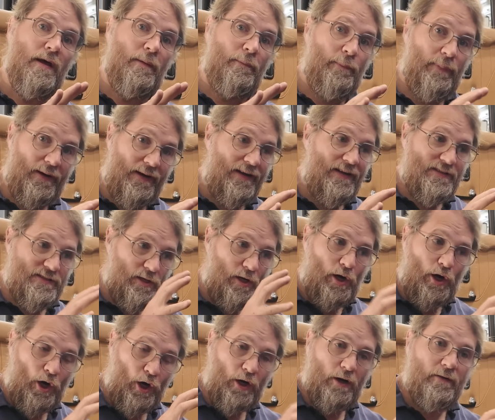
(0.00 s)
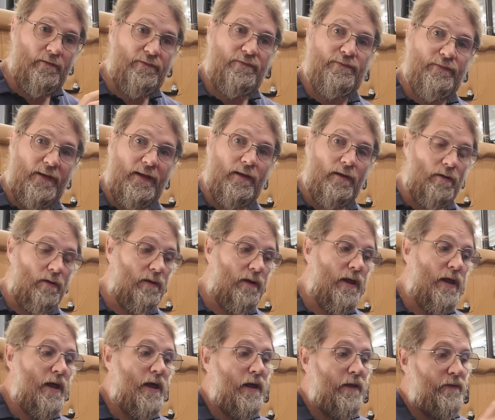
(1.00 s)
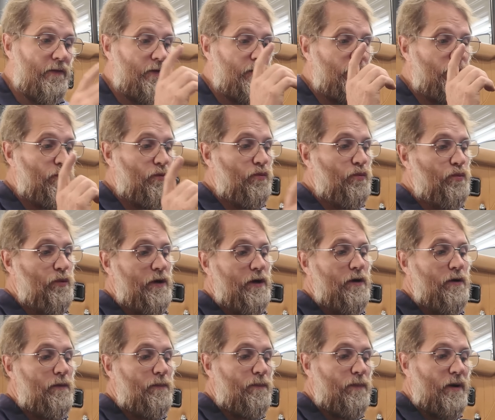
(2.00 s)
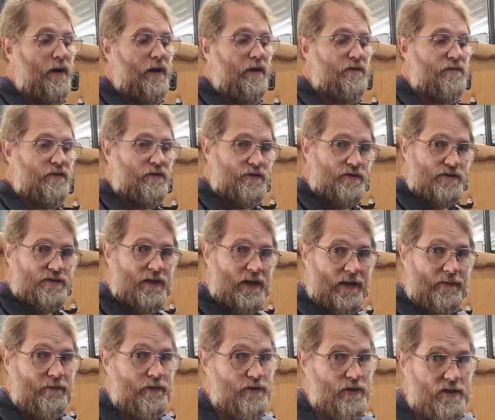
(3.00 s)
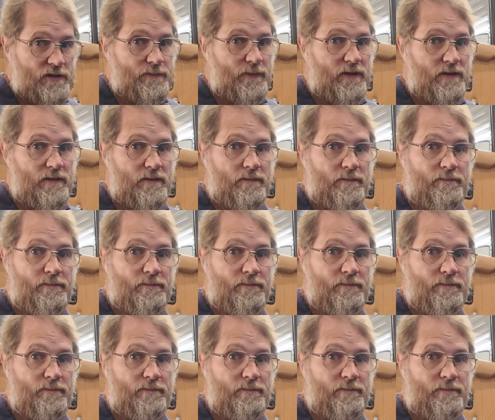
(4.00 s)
but it is a hard feel, then your rear brakes are just out of adjustment.